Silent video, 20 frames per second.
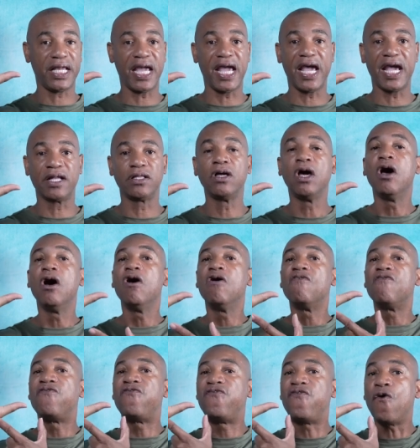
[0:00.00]
hand,
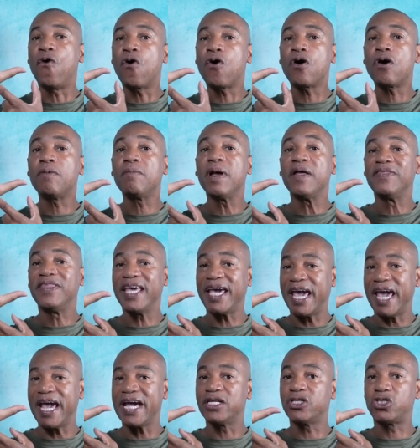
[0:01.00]
form the
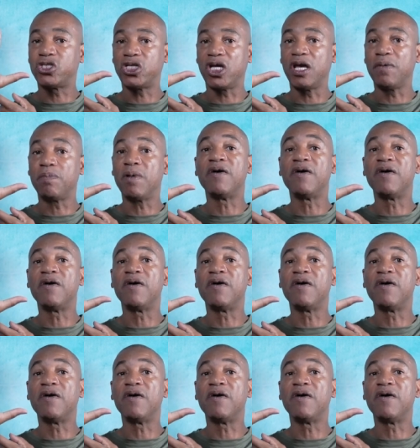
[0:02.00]
hand shape